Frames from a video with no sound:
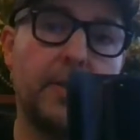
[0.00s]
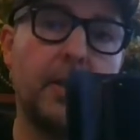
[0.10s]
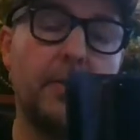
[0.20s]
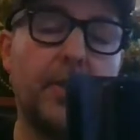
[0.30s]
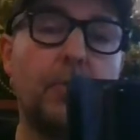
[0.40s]
and
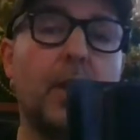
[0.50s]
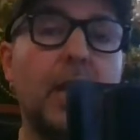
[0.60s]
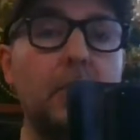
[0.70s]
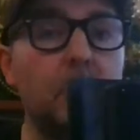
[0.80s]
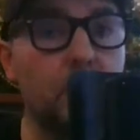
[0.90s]
that if they were
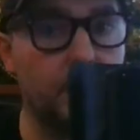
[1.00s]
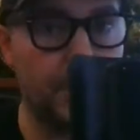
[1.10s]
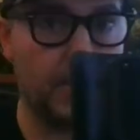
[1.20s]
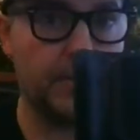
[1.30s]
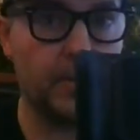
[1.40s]
able to
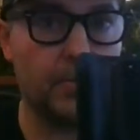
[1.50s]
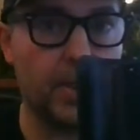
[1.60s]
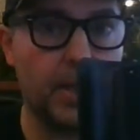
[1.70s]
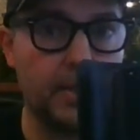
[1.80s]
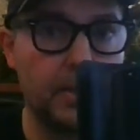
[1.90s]
pick it up
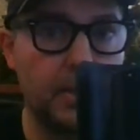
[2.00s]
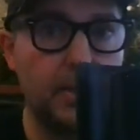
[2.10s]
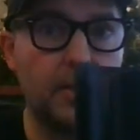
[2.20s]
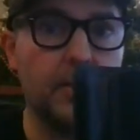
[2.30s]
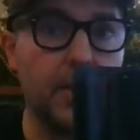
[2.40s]
then,
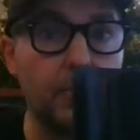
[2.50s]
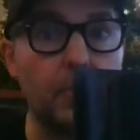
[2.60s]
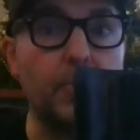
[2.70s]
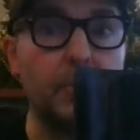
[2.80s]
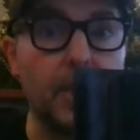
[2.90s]
then they
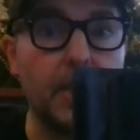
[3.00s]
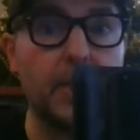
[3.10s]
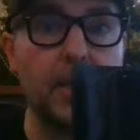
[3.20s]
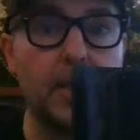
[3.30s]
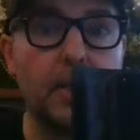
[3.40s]
would be
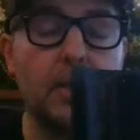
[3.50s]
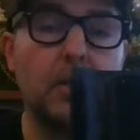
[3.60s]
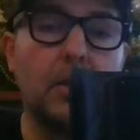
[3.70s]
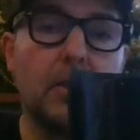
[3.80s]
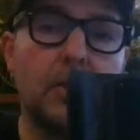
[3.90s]
making,
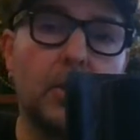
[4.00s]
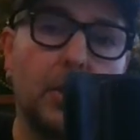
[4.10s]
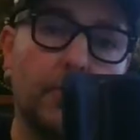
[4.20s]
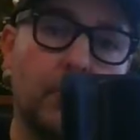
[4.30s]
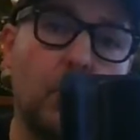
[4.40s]
you
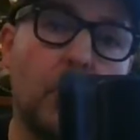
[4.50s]
know, from